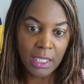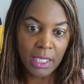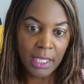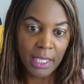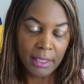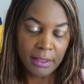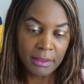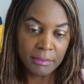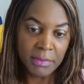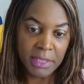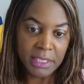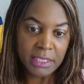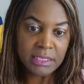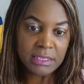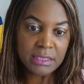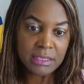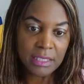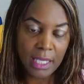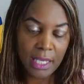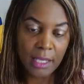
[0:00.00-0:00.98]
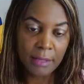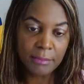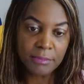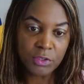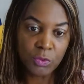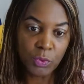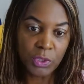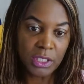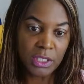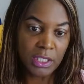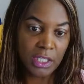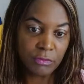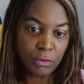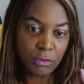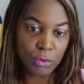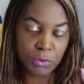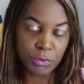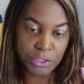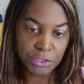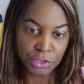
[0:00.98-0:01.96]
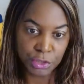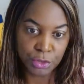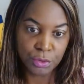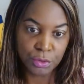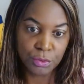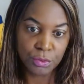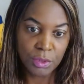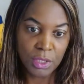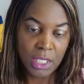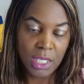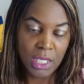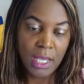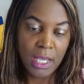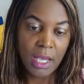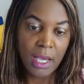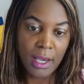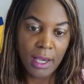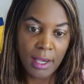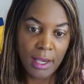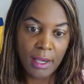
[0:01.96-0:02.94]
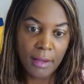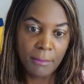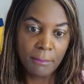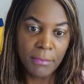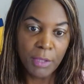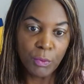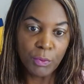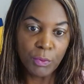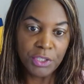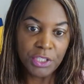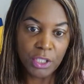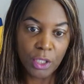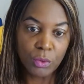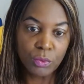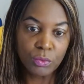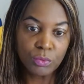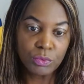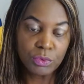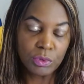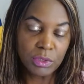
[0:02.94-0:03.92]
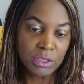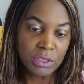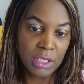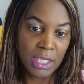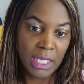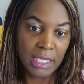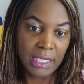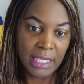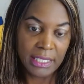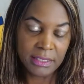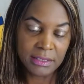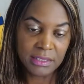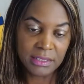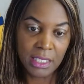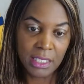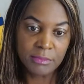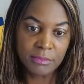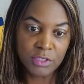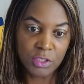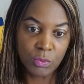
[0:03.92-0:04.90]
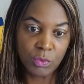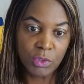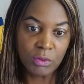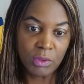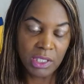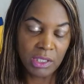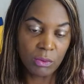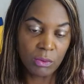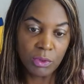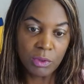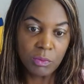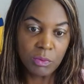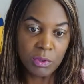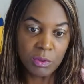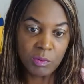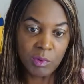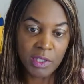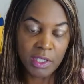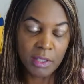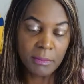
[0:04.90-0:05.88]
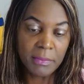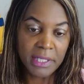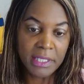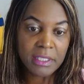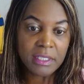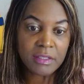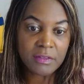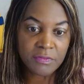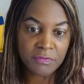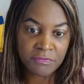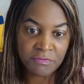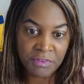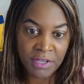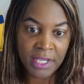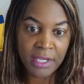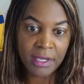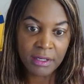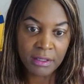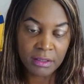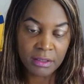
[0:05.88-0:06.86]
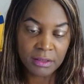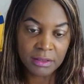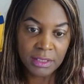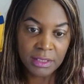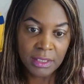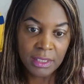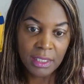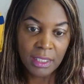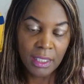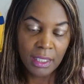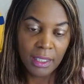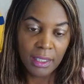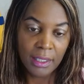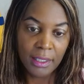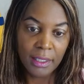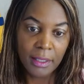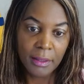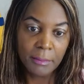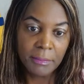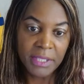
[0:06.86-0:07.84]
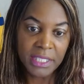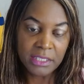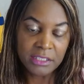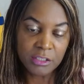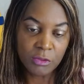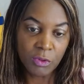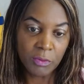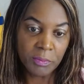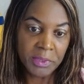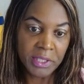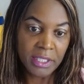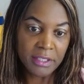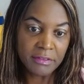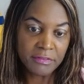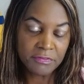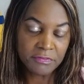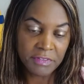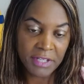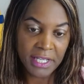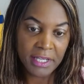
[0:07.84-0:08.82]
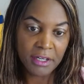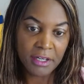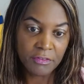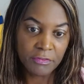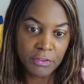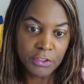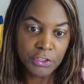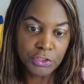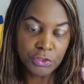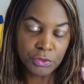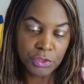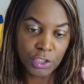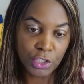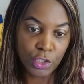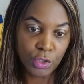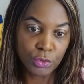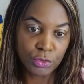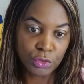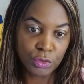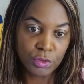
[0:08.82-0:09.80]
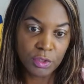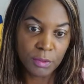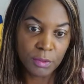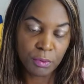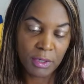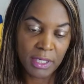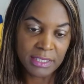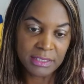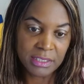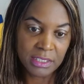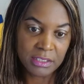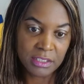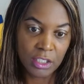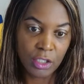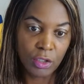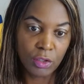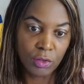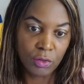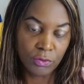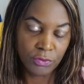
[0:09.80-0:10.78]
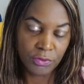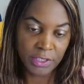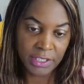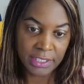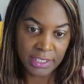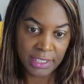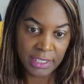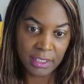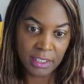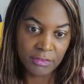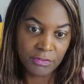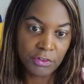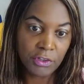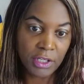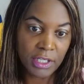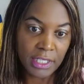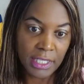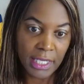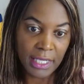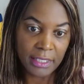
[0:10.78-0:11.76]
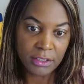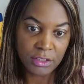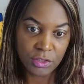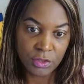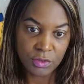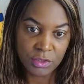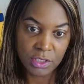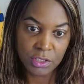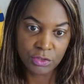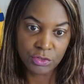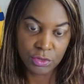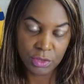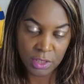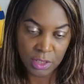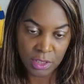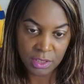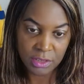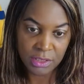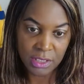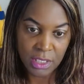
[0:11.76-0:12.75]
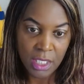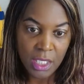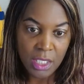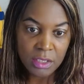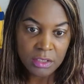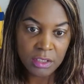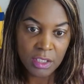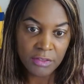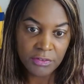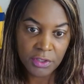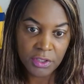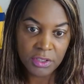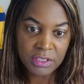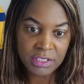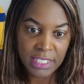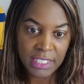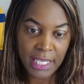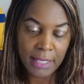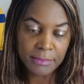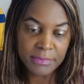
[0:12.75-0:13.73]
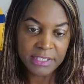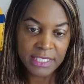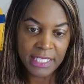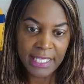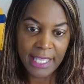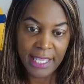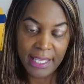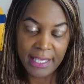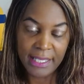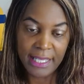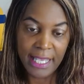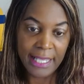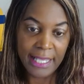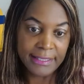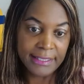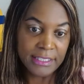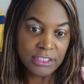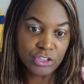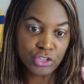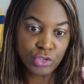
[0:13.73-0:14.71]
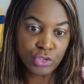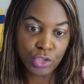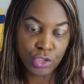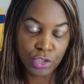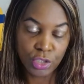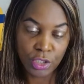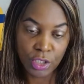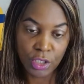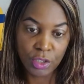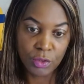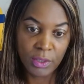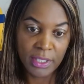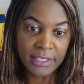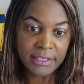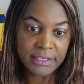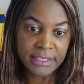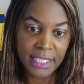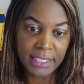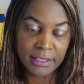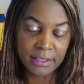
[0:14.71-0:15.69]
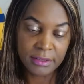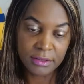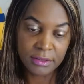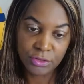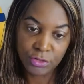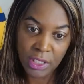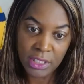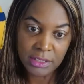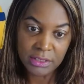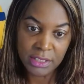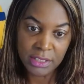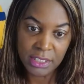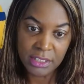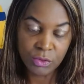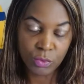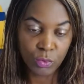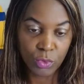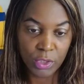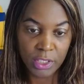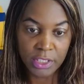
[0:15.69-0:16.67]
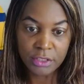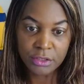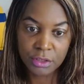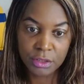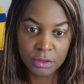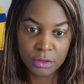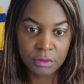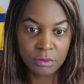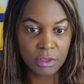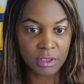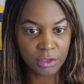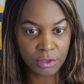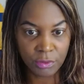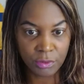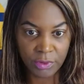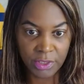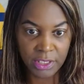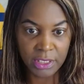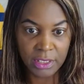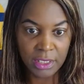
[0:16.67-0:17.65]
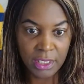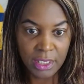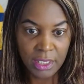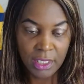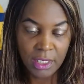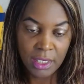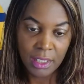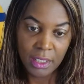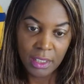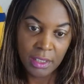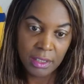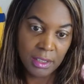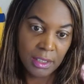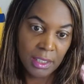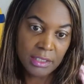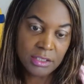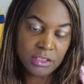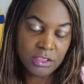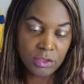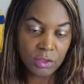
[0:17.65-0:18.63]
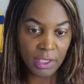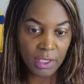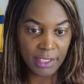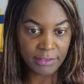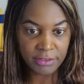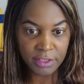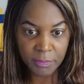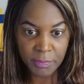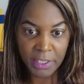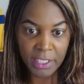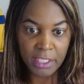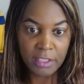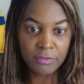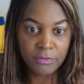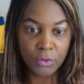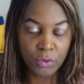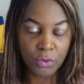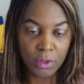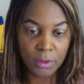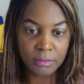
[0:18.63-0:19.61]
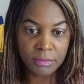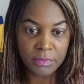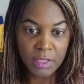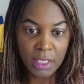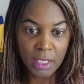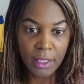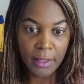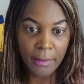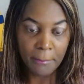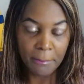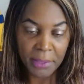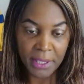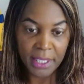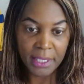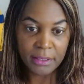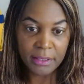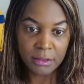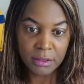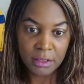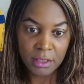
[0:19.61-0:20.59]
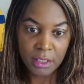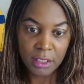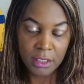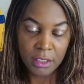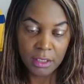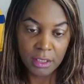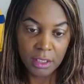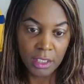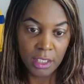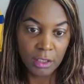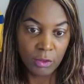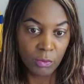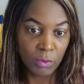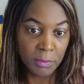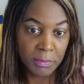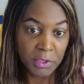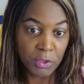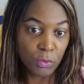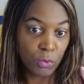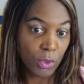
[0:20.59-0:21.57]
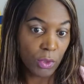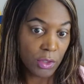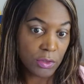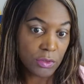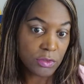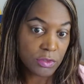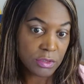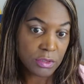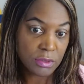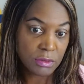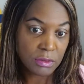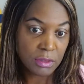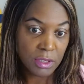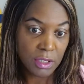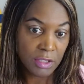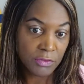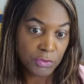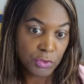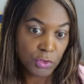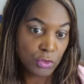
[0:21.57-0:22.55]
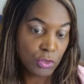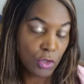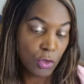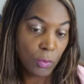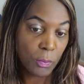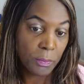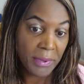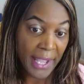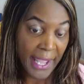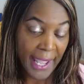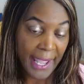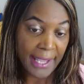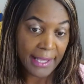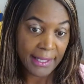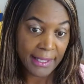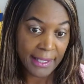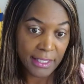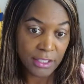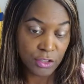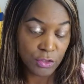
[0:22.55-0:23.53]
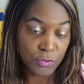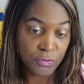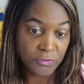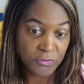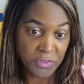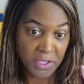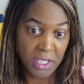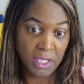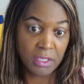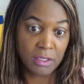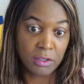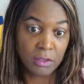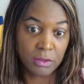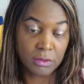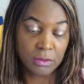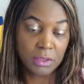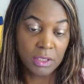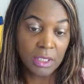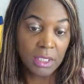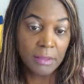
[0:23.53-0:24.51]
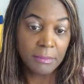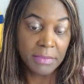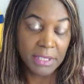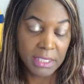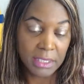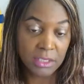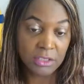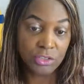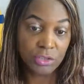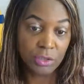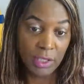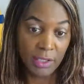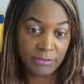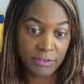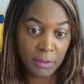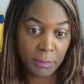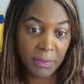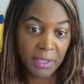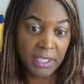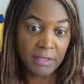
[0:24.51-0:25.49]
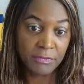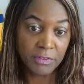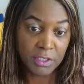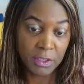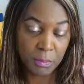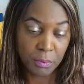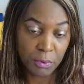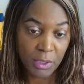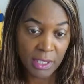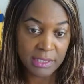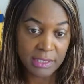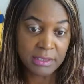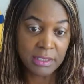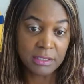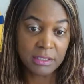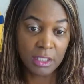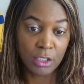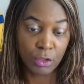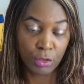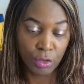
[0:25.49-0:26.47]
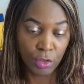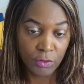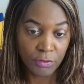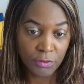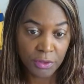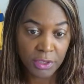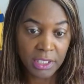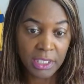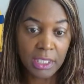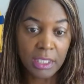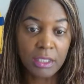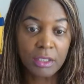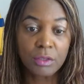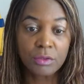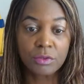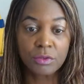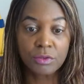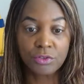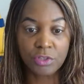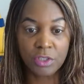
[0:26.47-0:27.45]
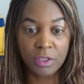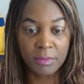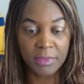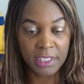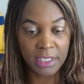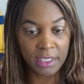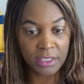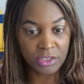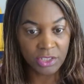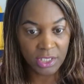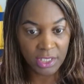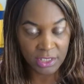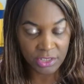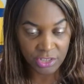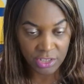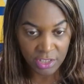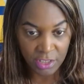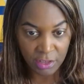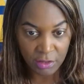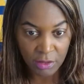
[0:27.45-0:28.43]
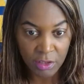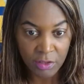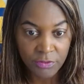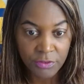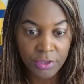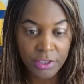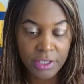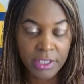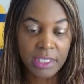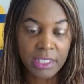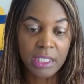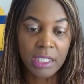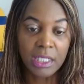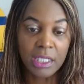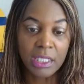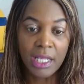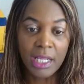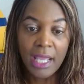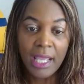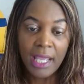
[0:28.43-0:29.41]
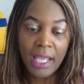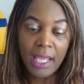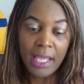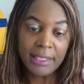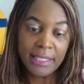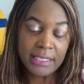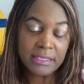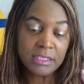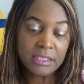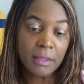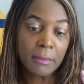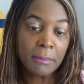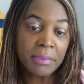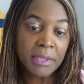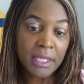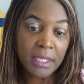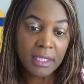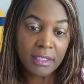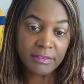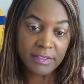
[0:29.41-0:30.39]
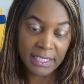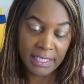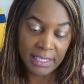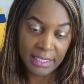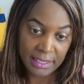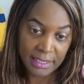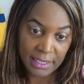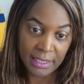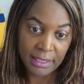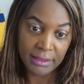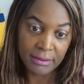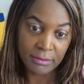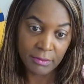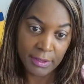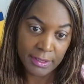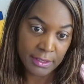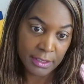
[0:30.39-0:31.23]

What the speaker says: And many SAPs, we love what we do, but we don't. A lot of times we want to make it fair, because it would be unfair for you to go through the process all over again if you're not using drugs. So if your SAP say, hey, I need you to go and take drug tests 1, 2, or 3, yes, you'll have to pay for them, but it would be worse if you go back and you fail, because you'll have to pay for the process all over again, go through treatment and education all over again. And that's a big of a headache rather